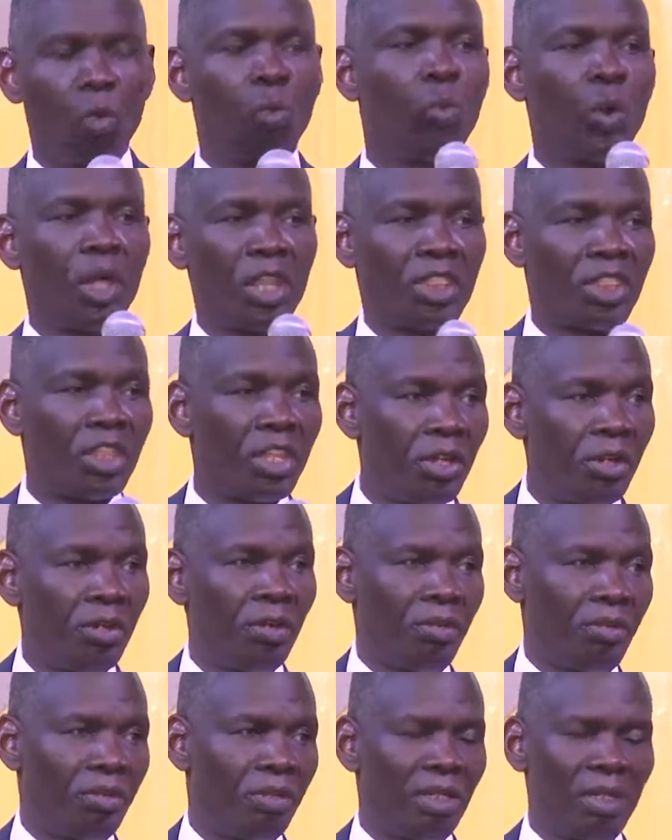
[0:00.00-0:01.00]
with
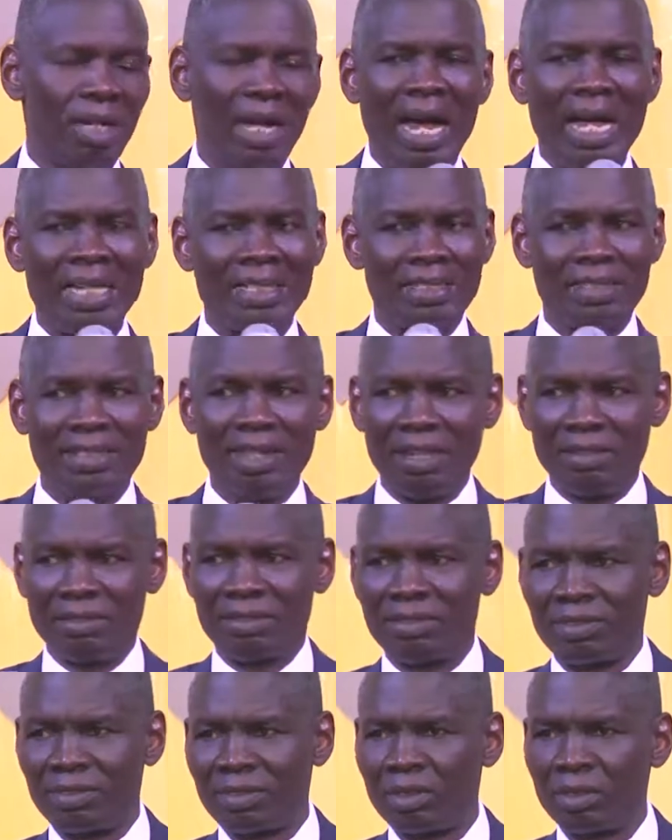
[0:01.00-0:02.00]
you at
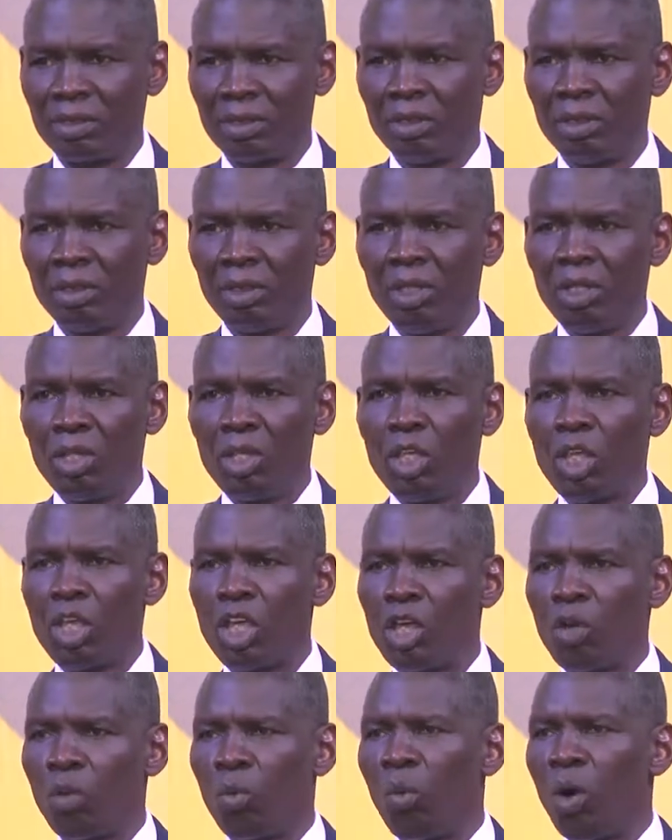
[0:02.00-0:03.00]
death.
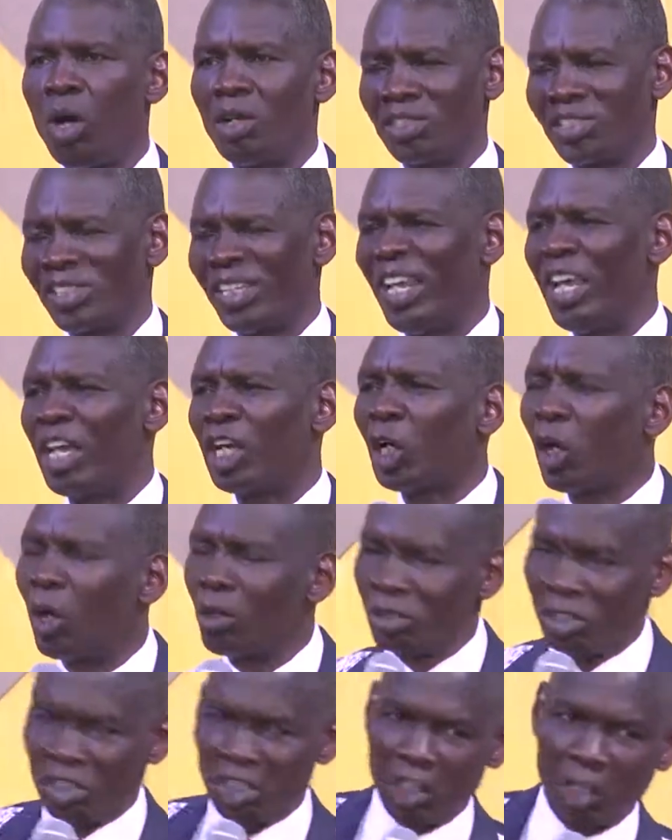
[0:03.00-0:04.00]
He wants a
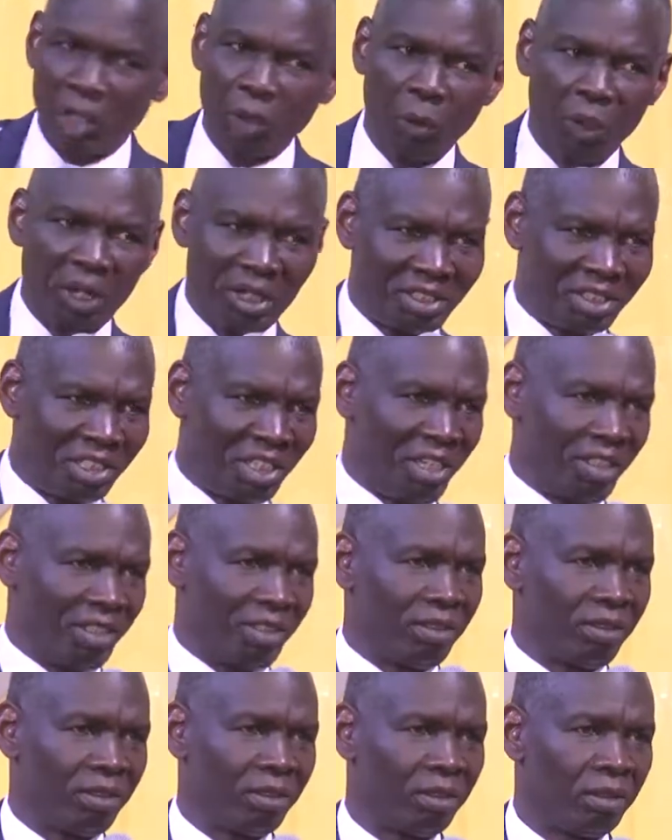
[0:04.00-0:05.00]

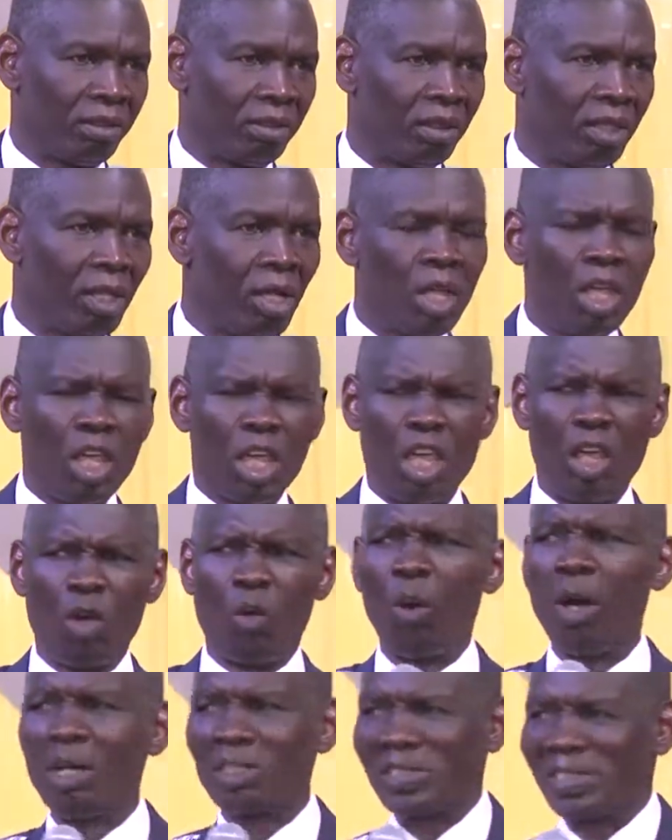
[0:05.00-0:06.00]
continuity. He
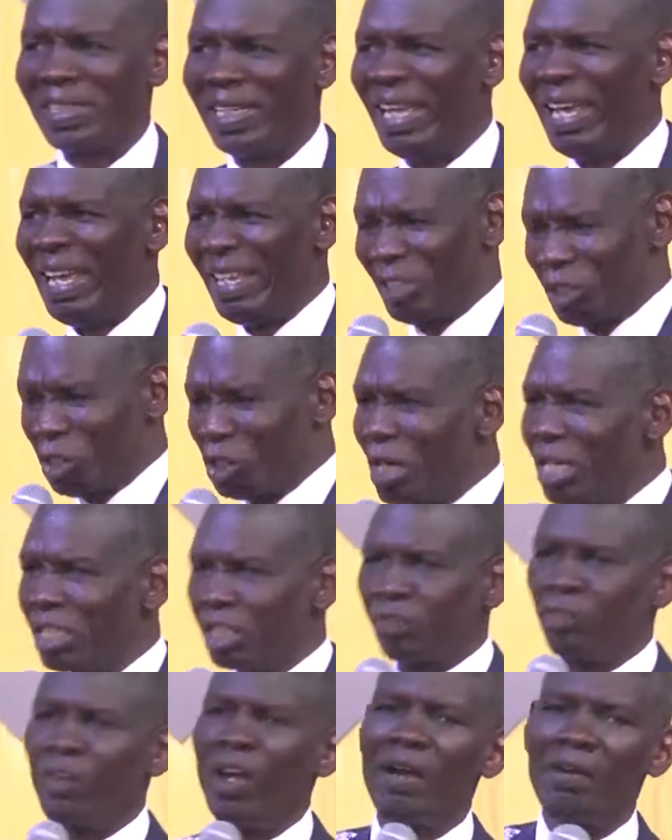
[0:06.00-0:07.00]
wants a
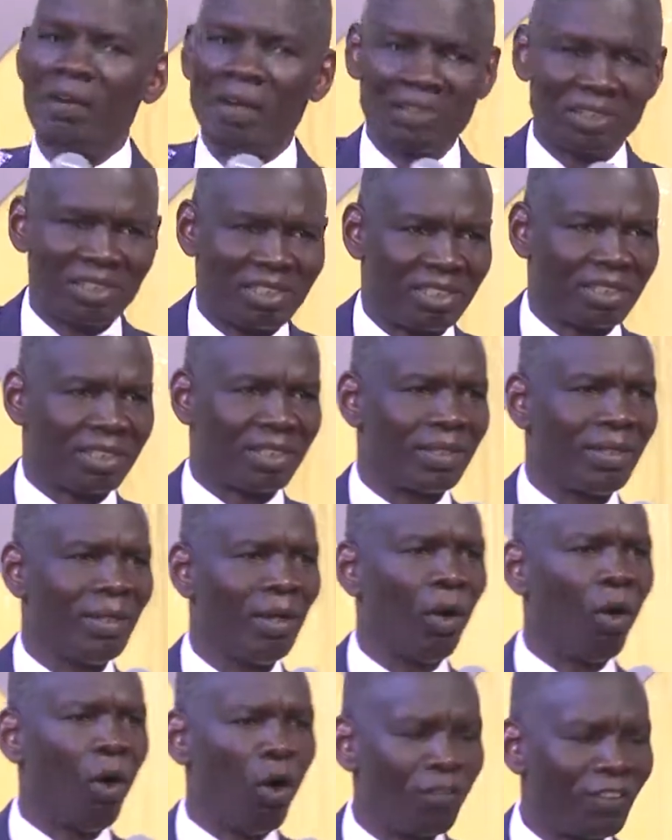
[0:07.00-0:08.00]

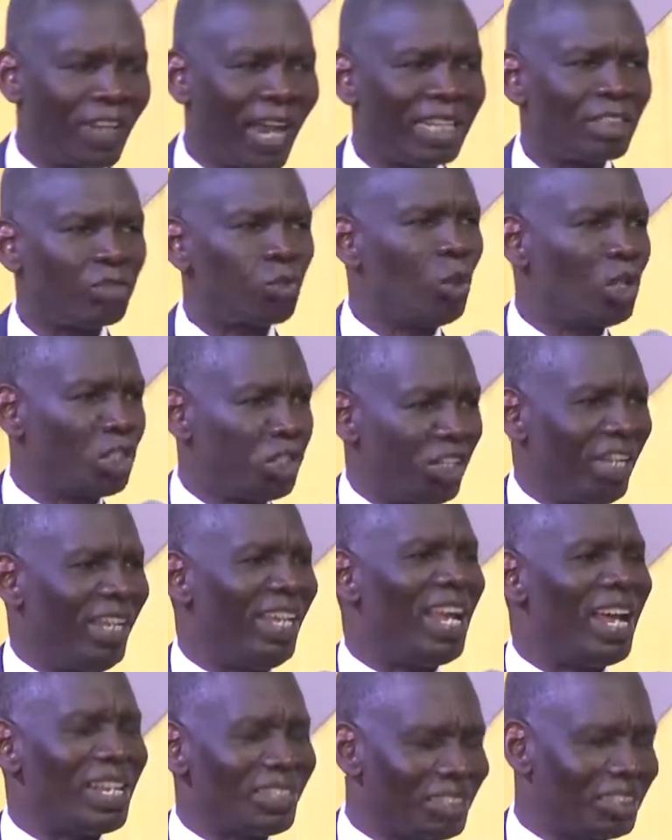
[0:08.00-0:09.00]
transference of that which
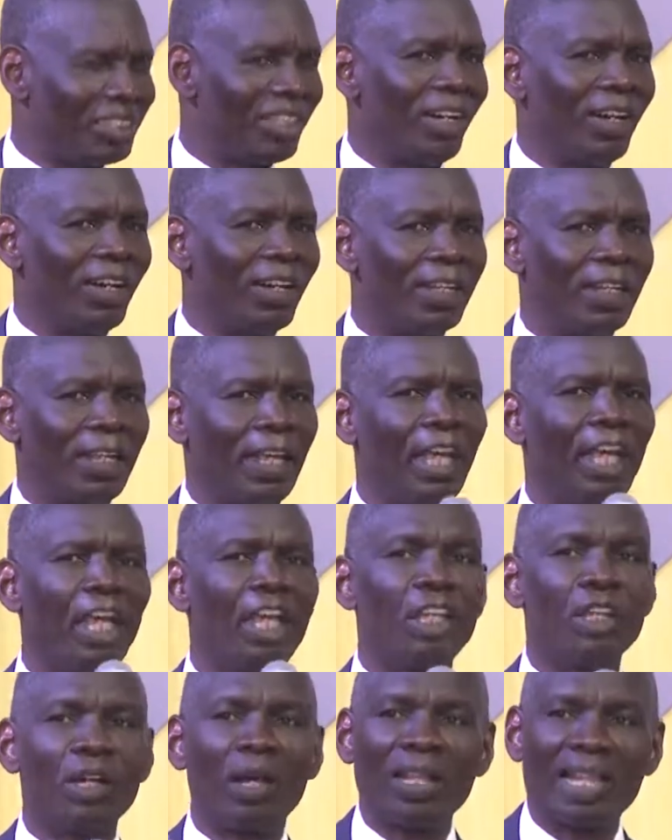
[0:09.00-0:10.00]
he has done
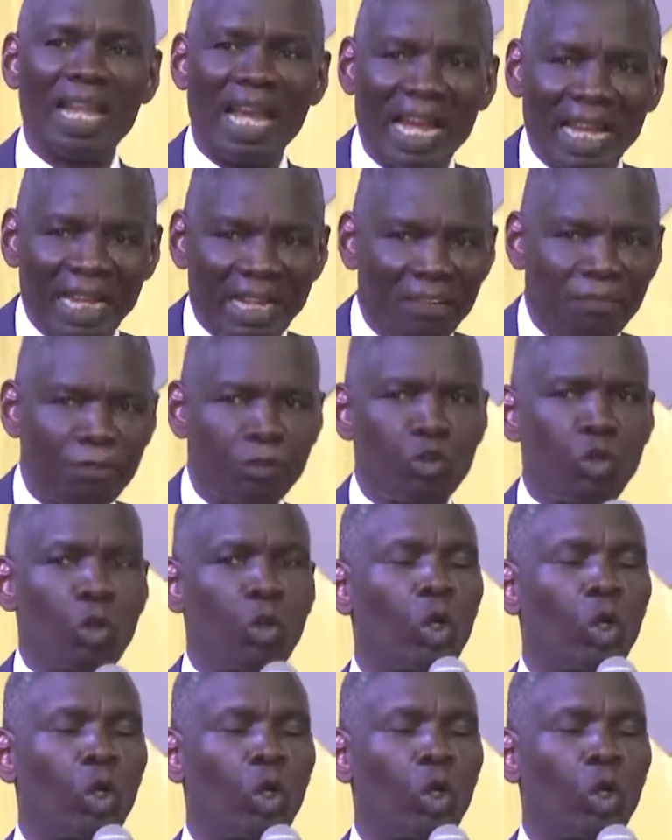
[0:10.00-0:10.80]
in your life to